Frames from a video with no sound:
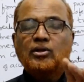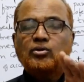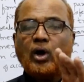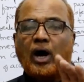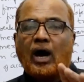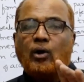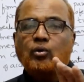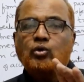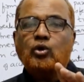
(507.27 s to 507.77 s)

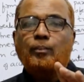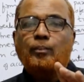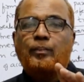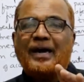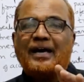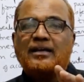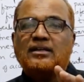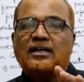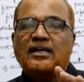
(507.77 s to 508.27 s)
So how to
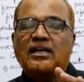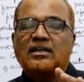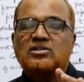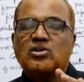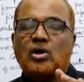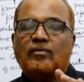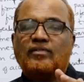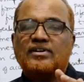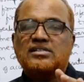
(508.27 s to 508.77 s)
bear that
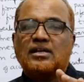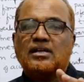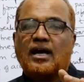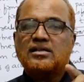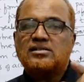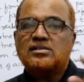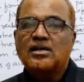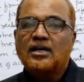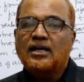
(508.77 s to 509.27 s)
insolvency
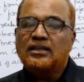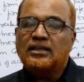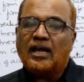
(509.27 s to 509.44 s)
loss?